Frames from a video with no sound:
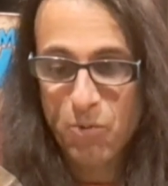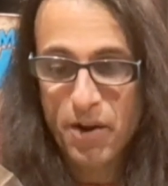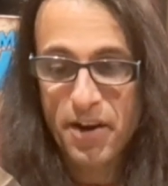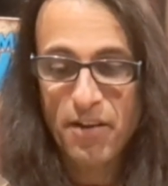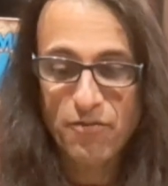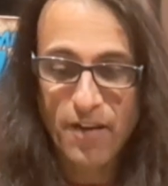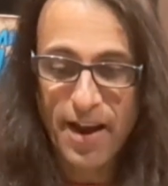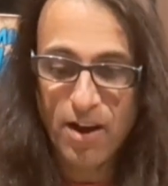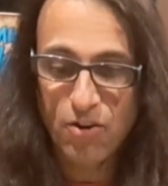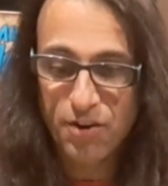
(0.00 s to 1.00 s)
went and I
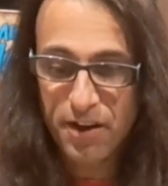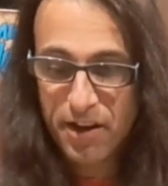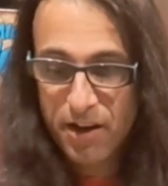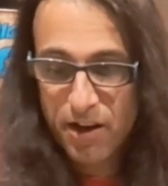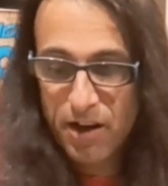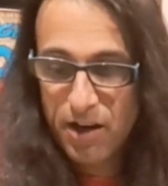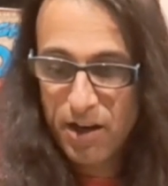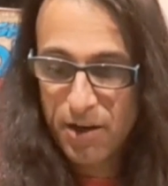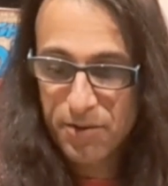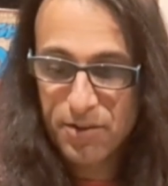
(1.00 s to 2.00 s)
found
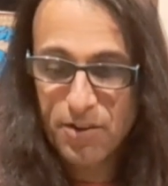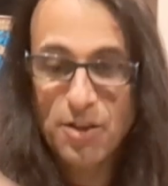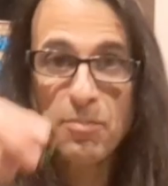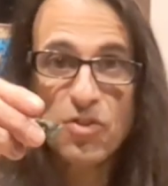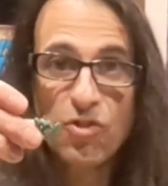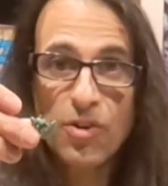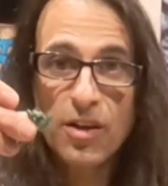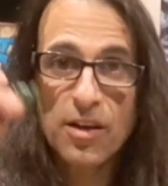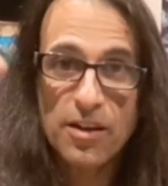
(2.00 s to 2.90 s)
the bazooka.